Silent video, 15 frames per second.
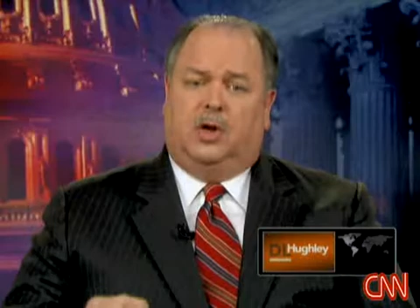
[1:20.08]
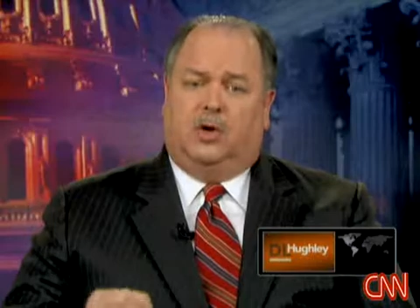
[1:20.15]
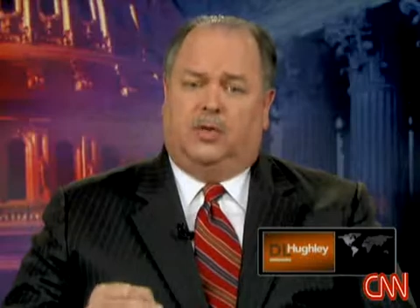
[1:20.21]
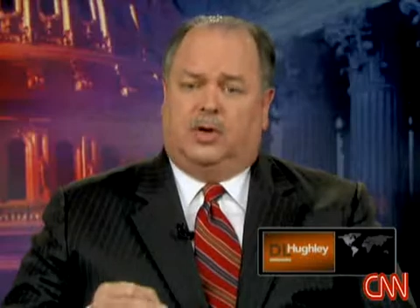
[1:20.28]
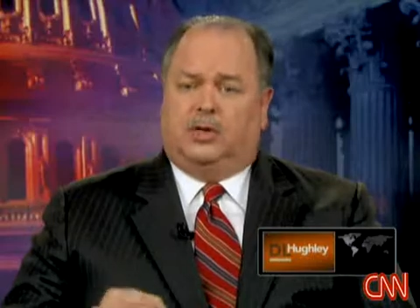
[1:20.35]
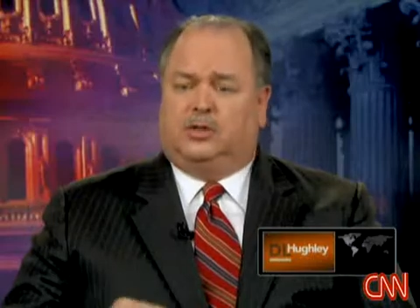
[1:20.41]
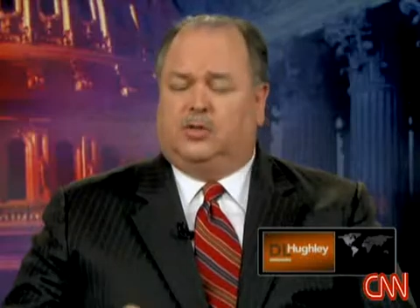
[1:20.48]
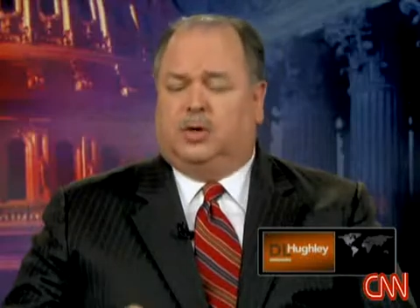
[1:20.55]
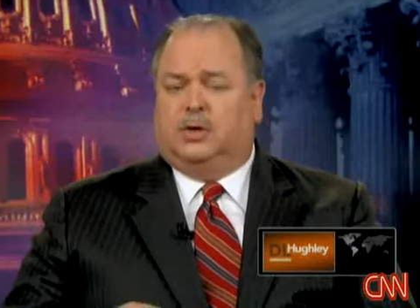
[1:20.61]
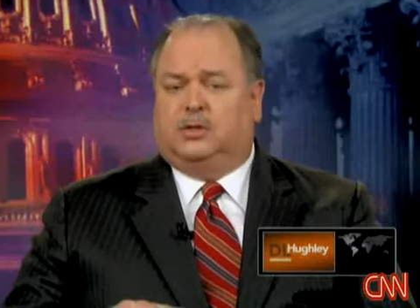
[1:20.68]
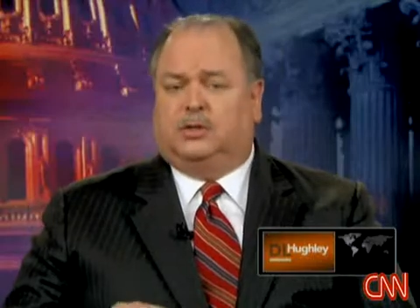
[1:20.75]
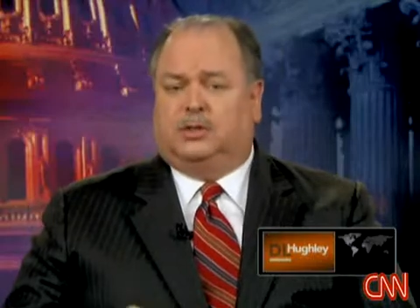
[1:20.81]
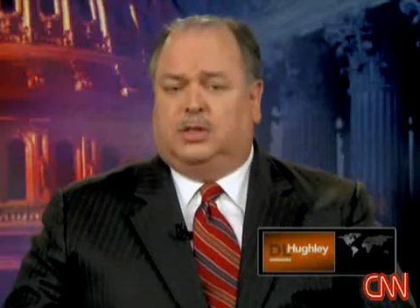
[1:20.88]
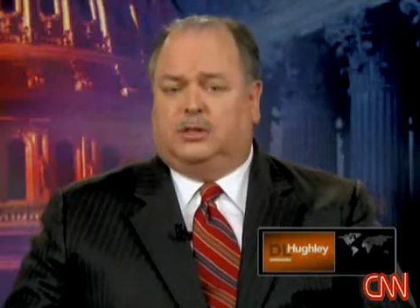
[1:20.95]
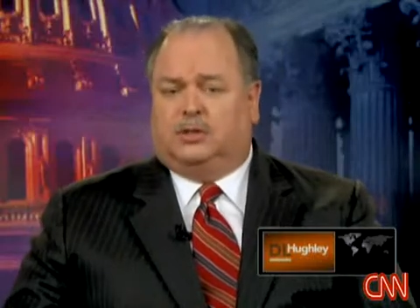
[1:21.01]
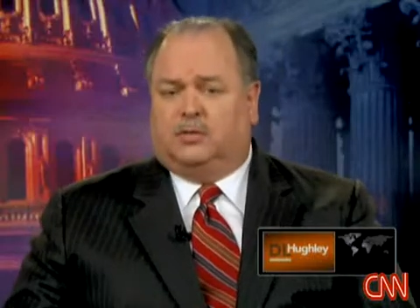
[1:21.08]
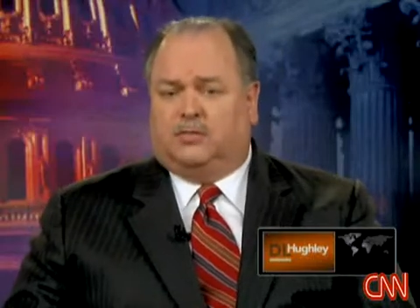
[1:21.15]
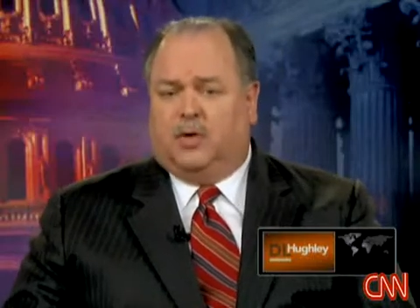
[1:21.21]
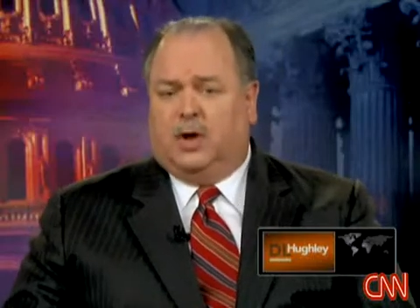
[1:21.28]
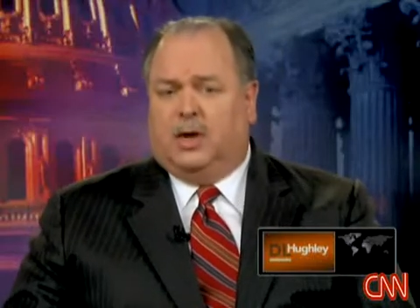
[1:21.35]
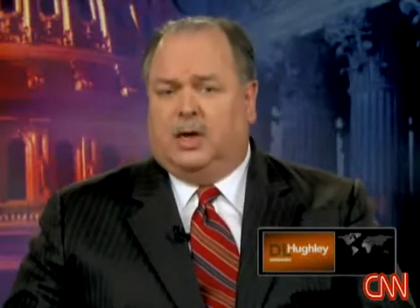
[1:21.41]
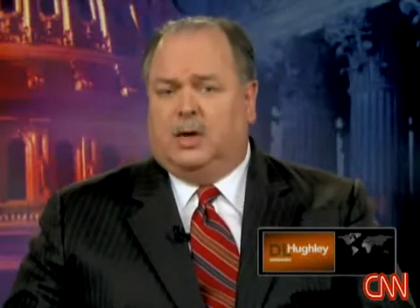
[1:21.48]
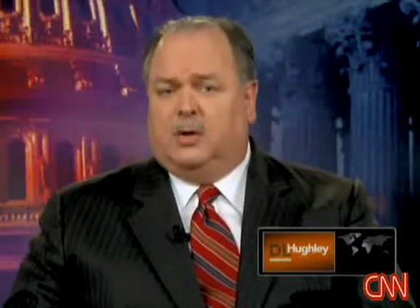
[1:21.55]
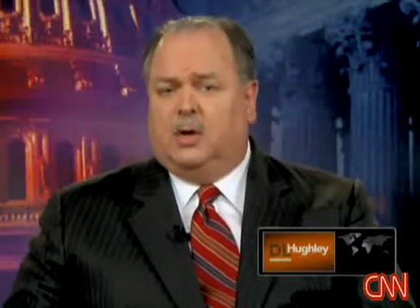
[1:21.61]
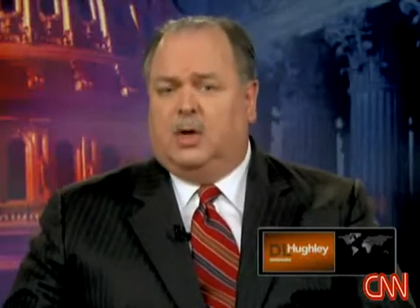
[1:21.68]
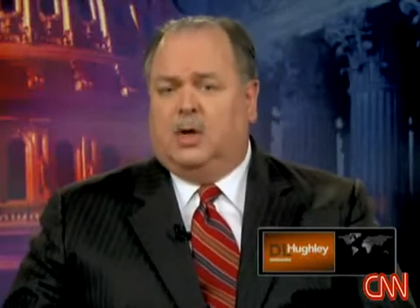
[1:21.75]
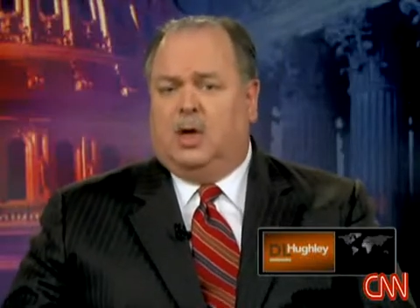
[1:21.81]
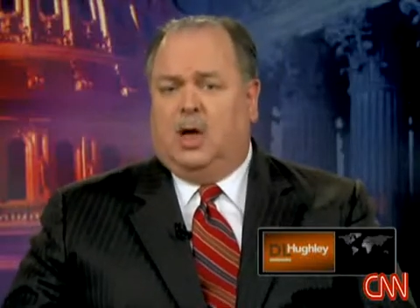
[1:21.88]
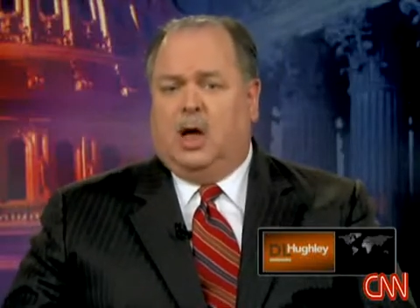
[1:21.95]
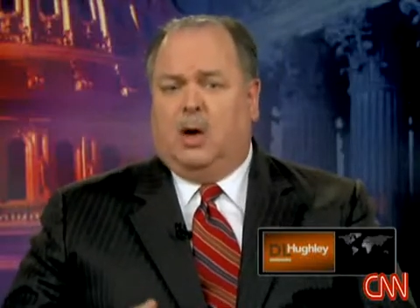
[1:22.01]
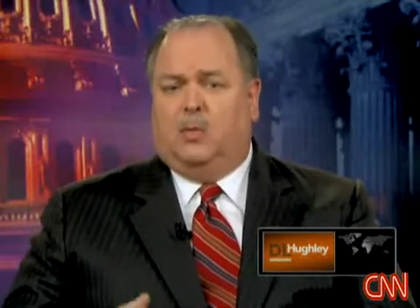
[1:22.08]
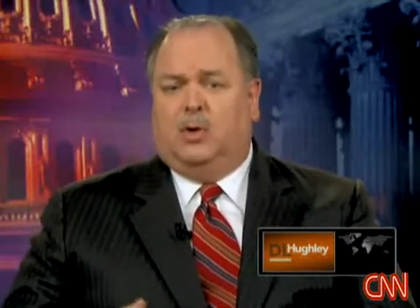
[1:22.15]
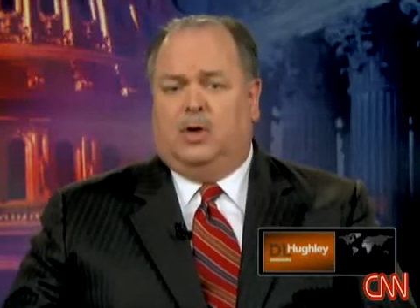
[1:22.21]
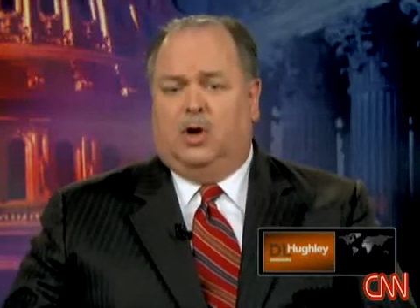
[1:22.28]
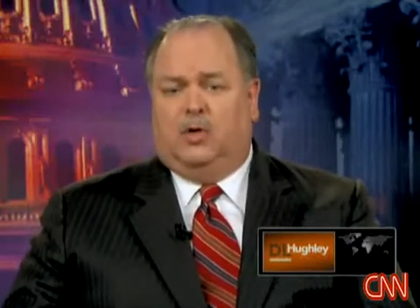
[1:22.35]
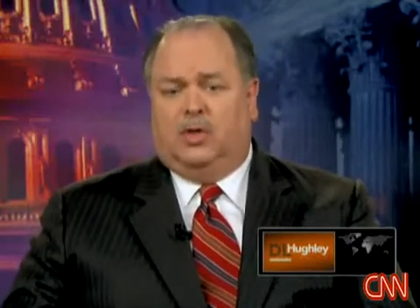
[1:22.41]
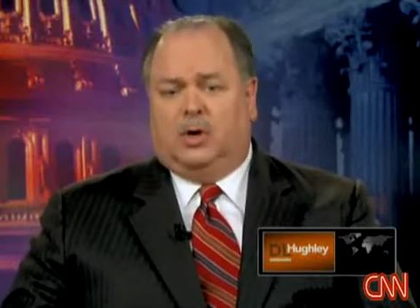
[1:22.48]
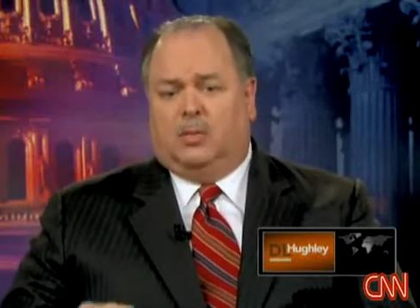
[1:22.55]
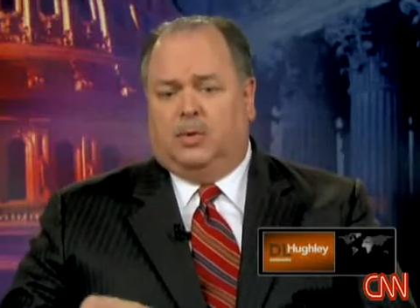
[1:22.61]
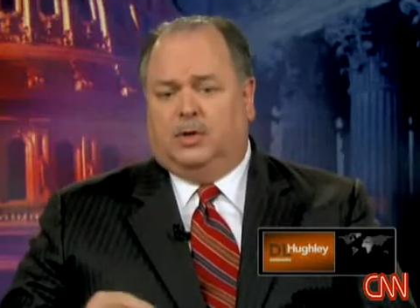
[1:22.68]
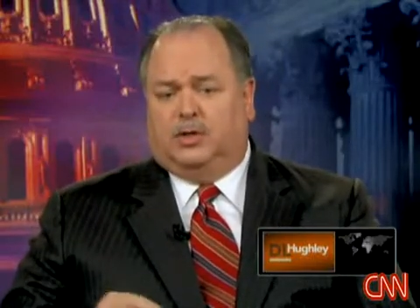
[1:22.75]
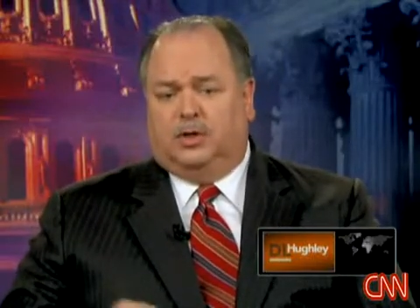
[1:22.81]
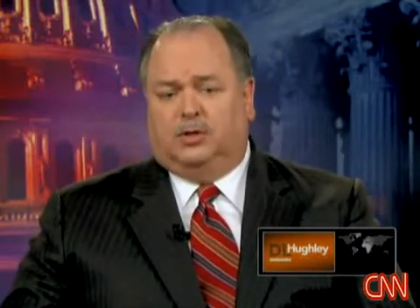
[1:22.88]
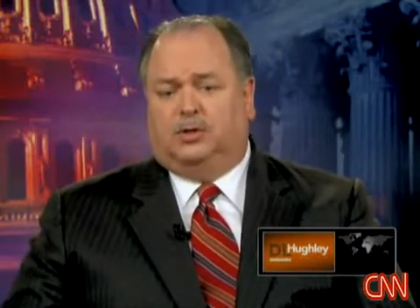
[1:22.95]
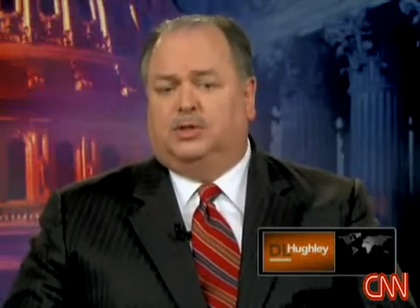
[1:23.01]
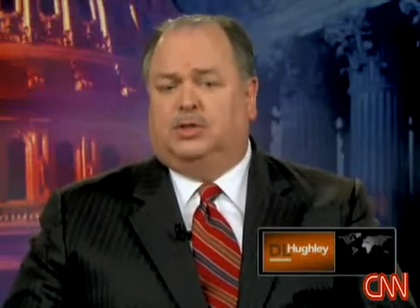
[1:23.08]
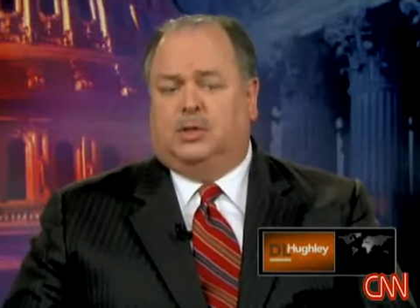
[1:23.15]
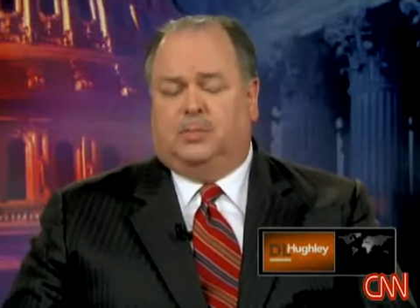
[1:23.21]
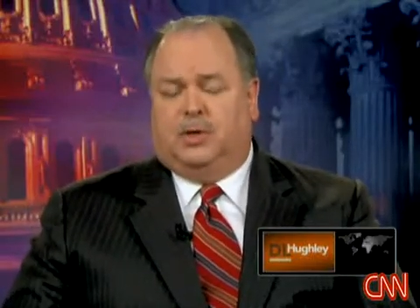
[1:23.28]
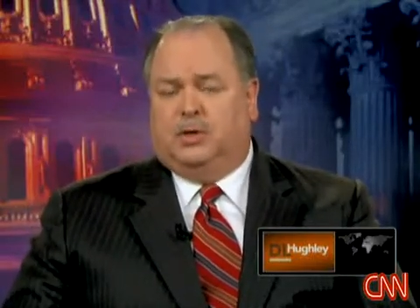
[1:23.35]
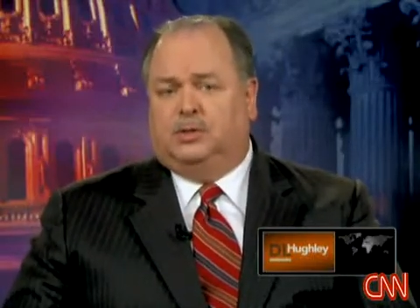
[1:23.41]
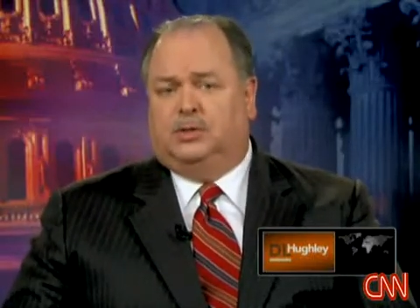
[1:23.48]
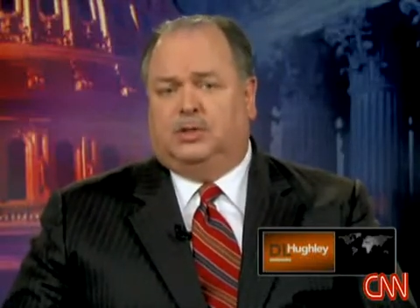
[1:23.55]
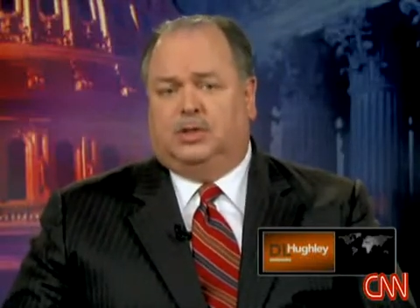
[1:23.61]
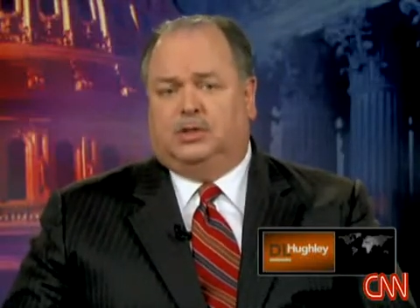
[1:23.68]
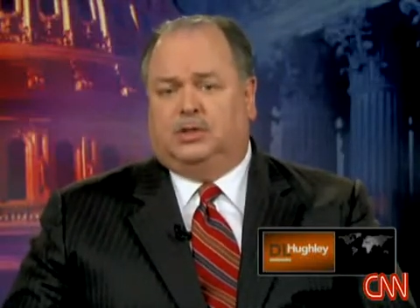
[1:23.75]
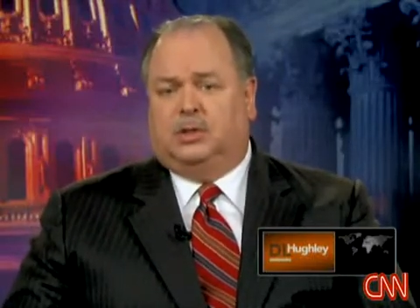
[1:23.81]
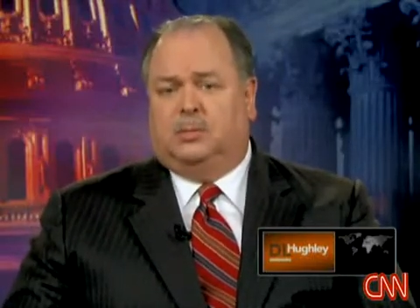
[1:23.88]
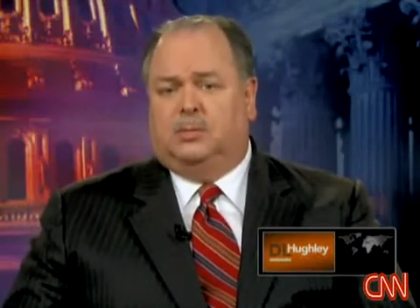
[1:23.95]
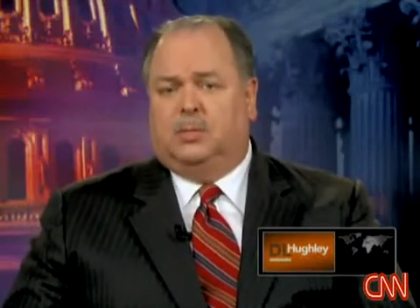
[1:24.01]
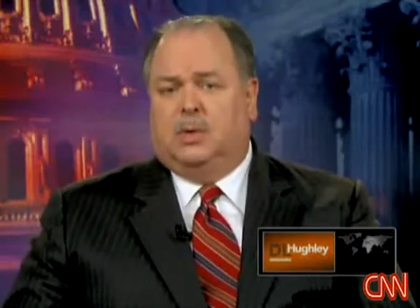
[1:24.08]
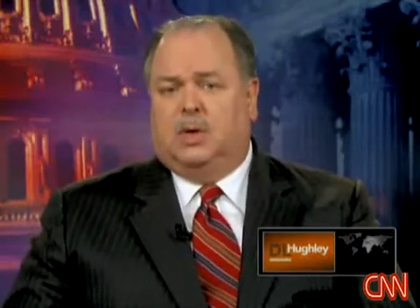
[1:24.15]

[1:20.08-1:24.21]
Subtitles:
We know that it triggers schizophrenia. We know that it reduces immune system.